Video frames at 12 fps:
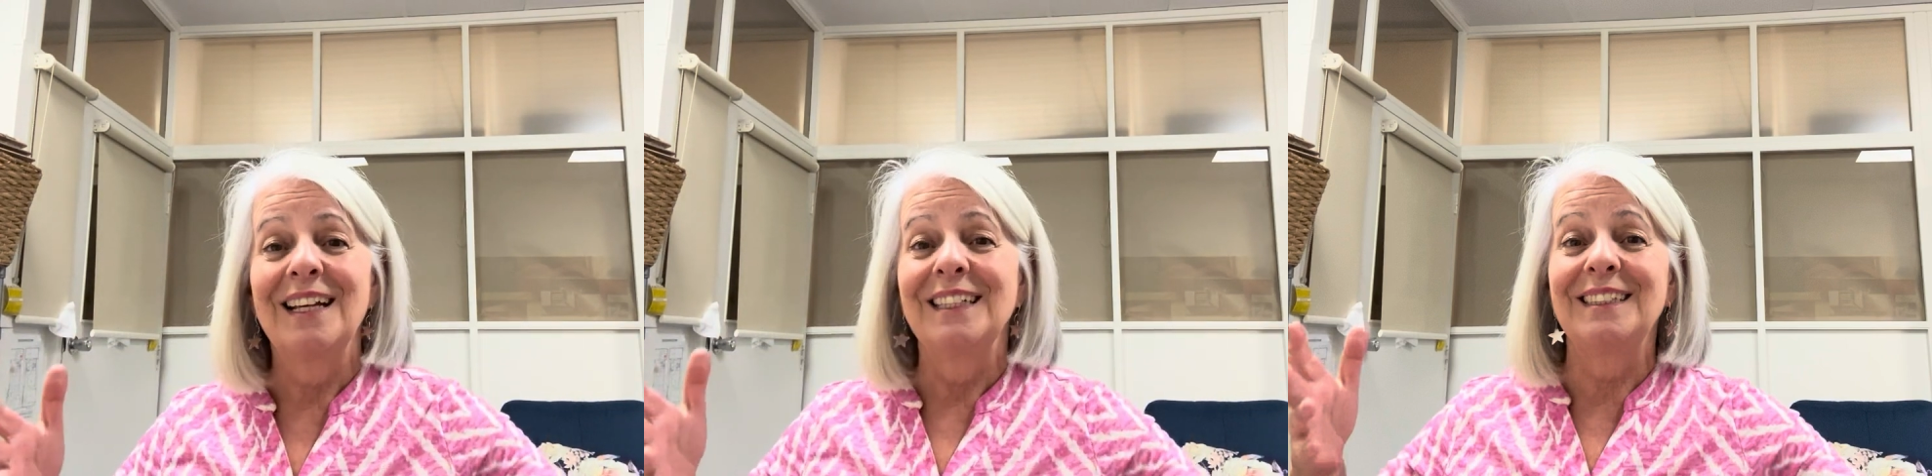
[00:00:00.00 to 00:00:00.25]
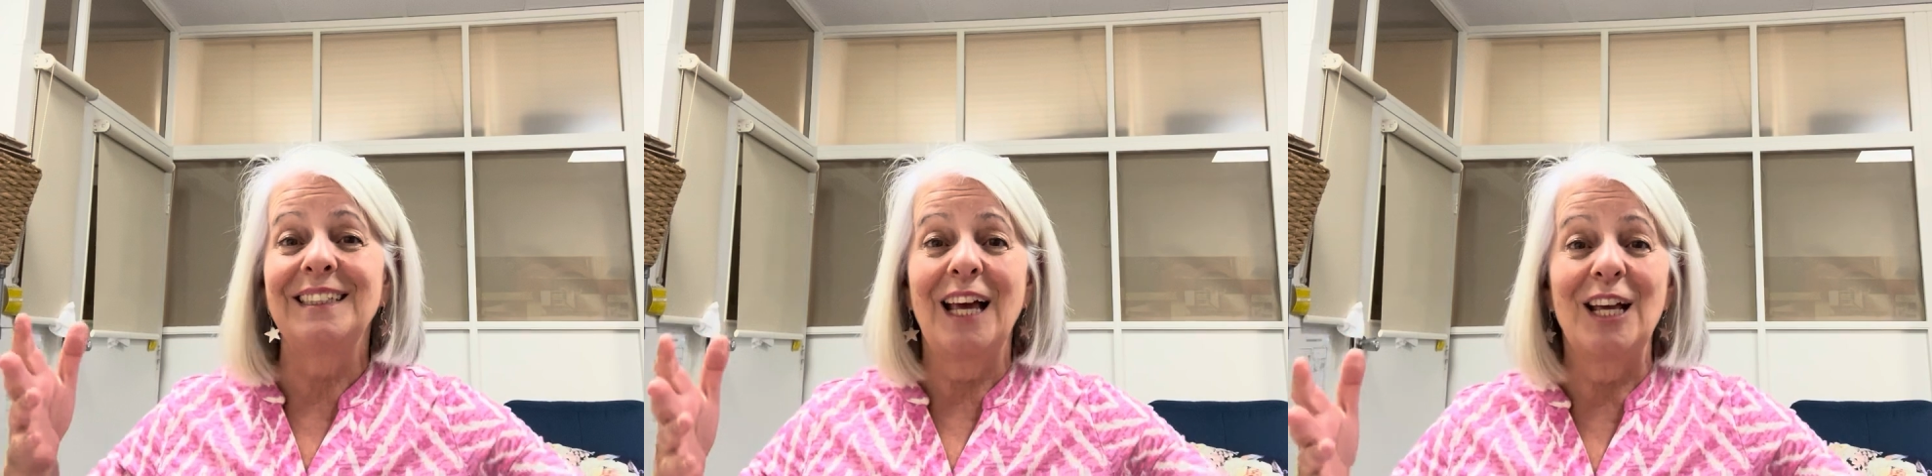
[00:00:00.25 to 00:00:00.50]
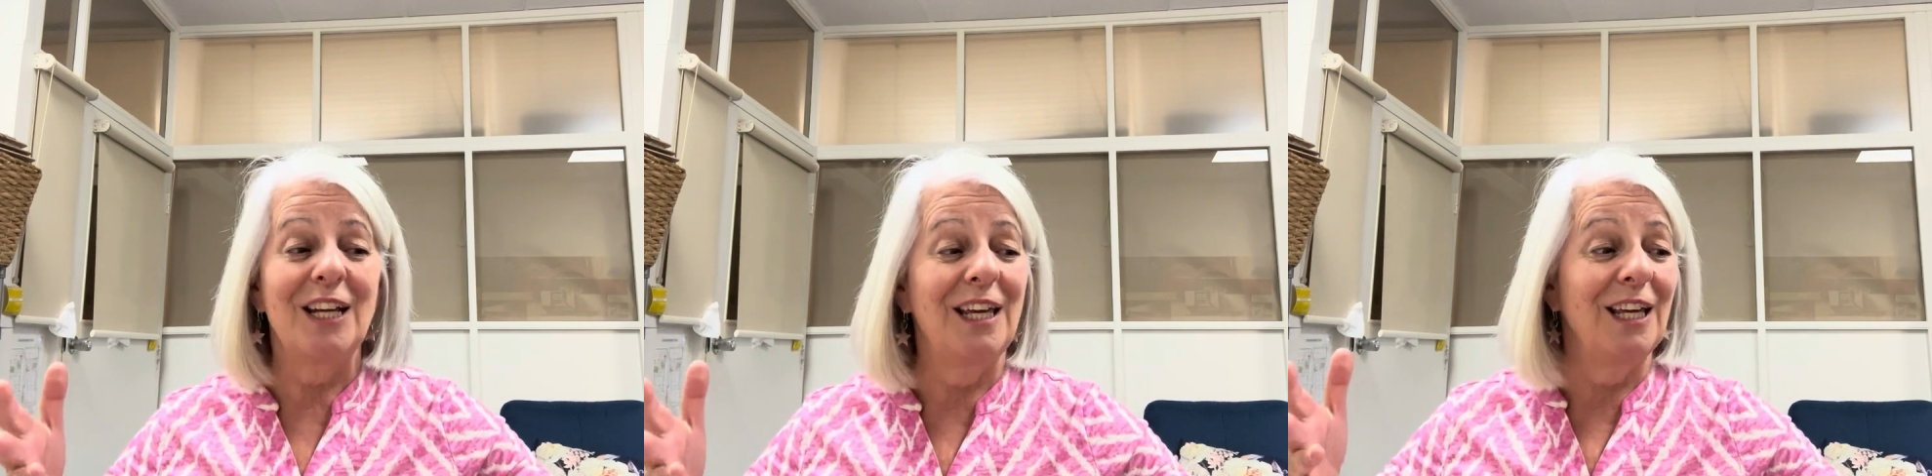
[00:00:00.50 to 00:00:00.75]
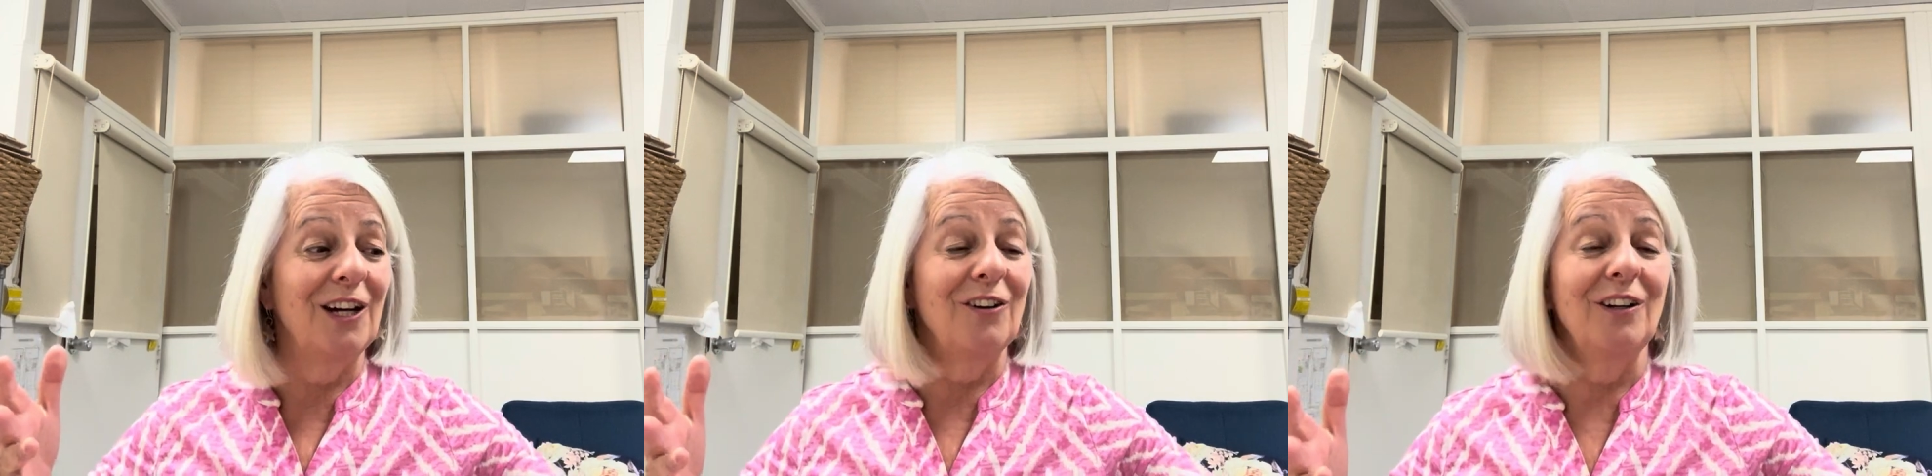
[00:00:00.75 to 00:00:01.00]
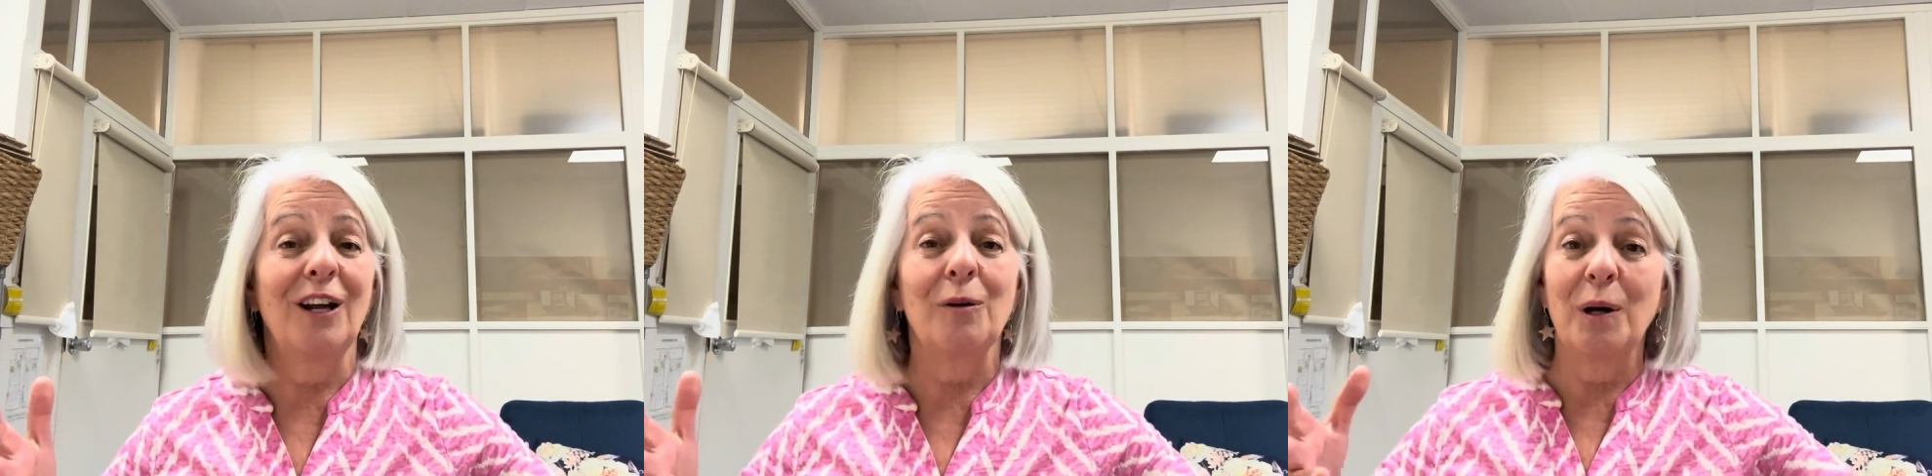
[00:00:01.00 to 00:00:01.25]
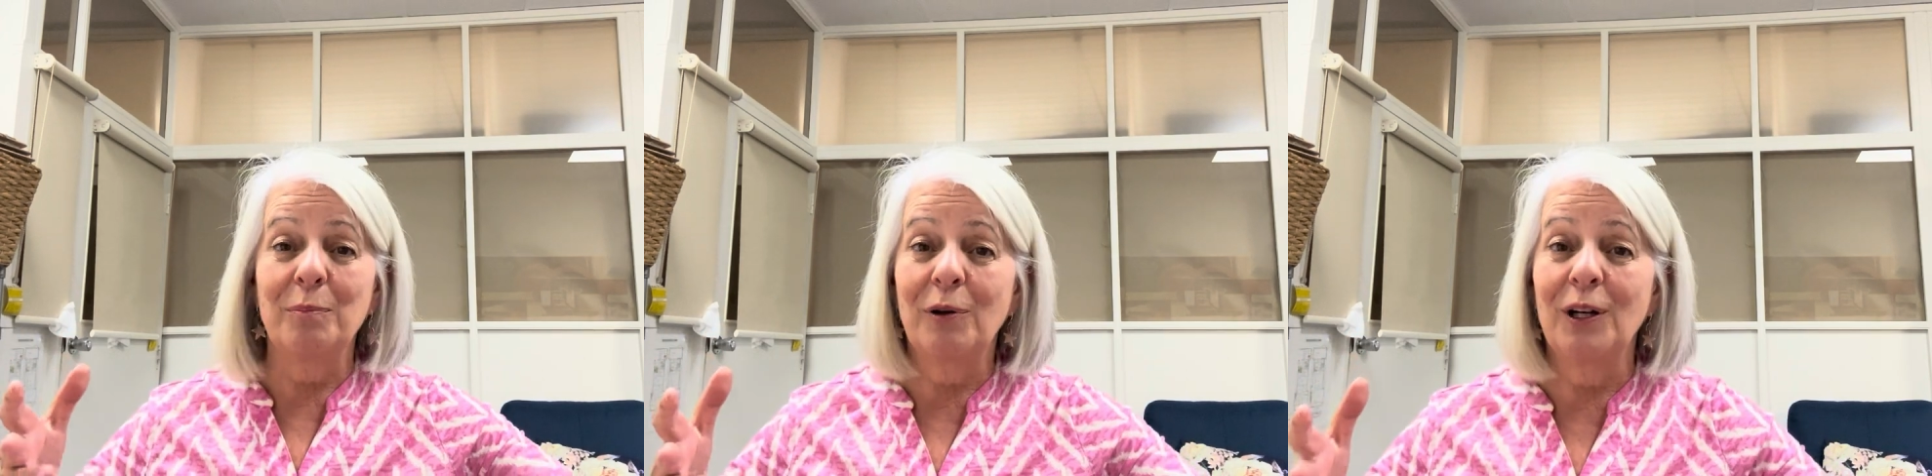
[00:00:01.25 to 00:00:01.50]
stand here and
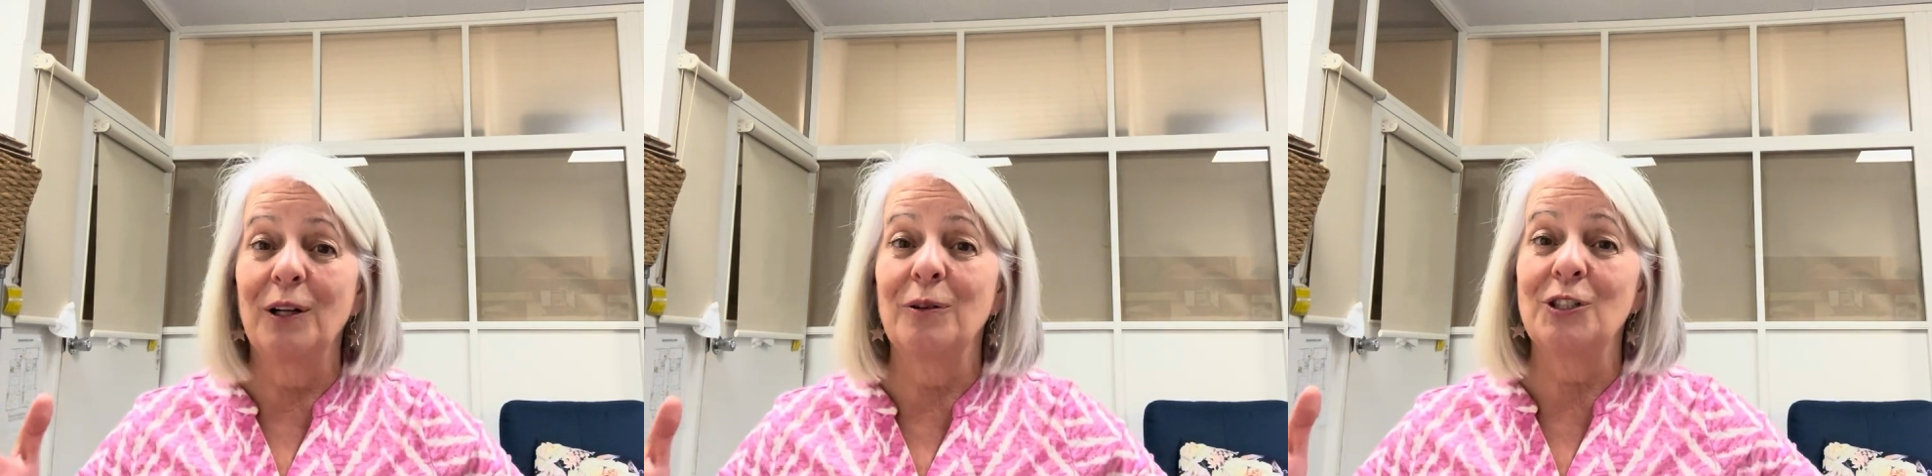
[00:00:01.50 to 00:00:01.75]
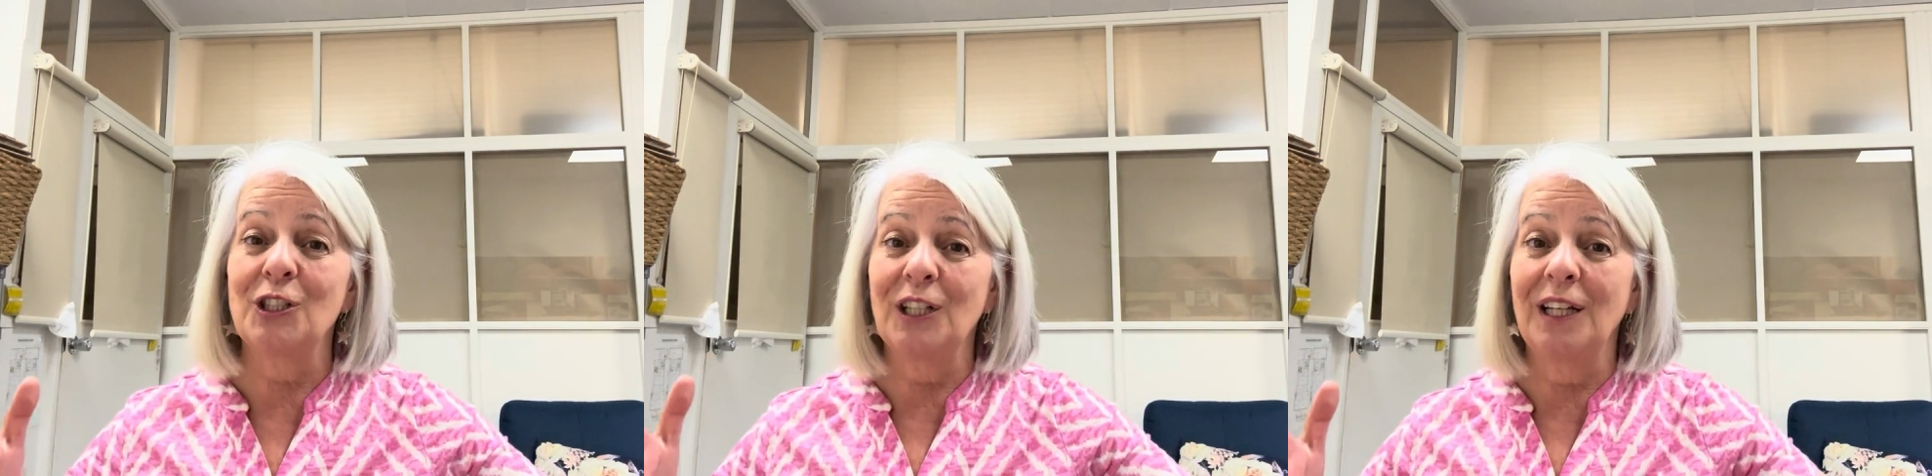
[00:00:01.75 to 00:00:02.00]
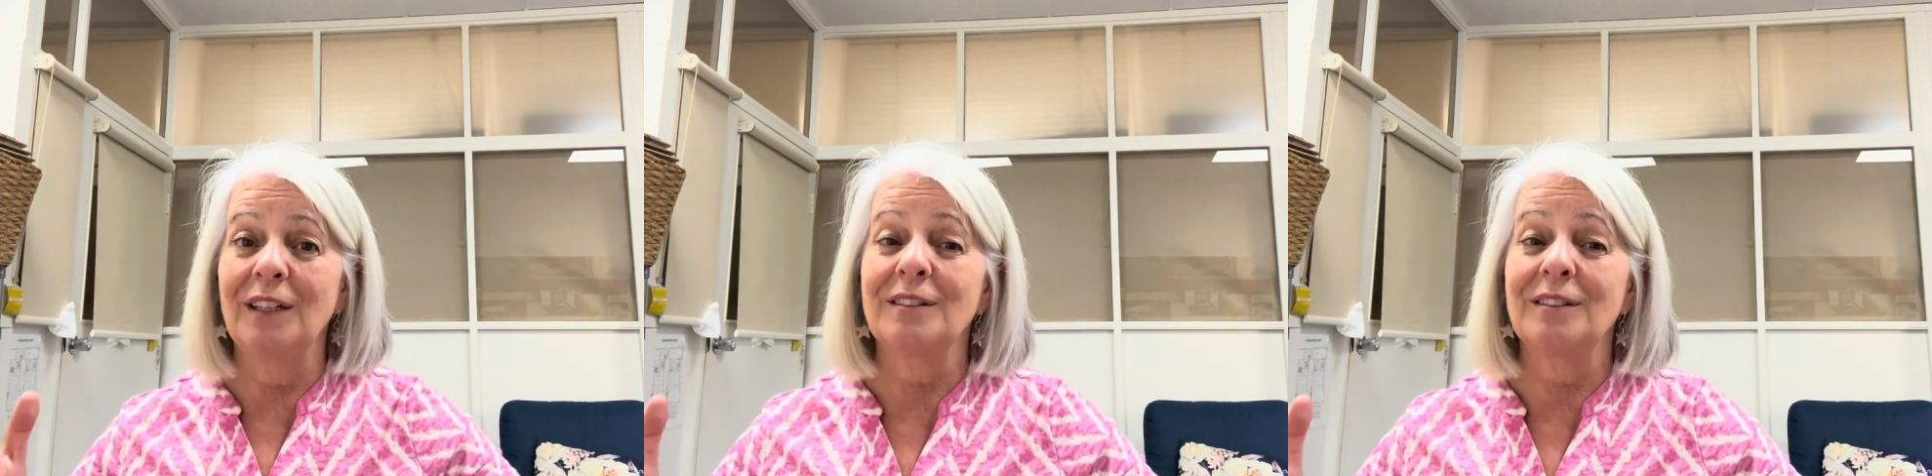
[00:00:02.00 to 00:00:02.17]
I put a little sheet